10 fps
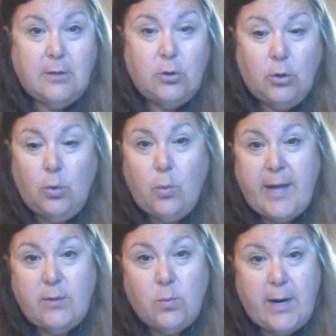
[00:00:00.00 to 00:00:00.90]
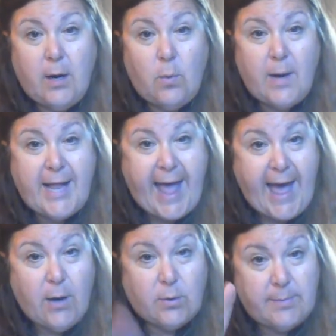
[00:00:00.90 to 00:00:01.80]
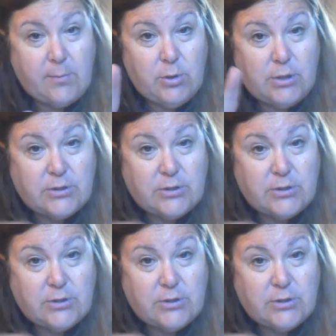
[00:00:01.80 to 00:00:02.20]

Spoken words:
Who, when, where, what, how? Remember those